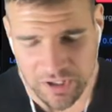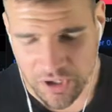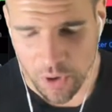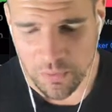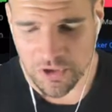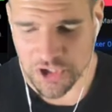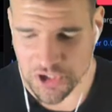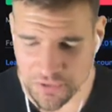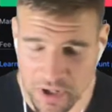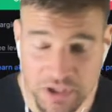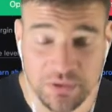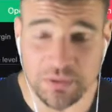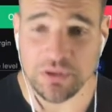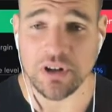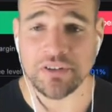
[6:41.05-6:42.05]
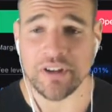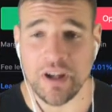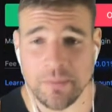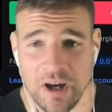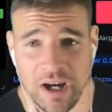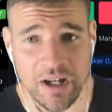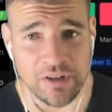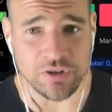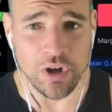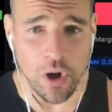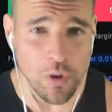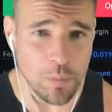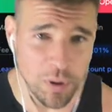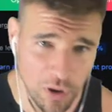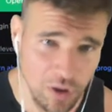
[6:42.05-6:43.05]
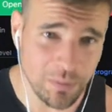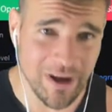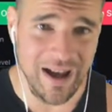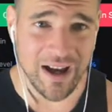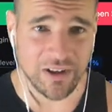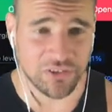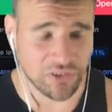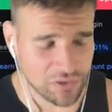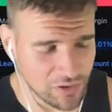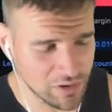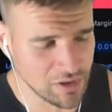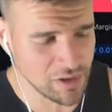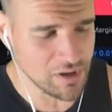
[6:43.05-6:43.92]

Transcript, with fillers: Going straight to an all-time high, no pullbacks.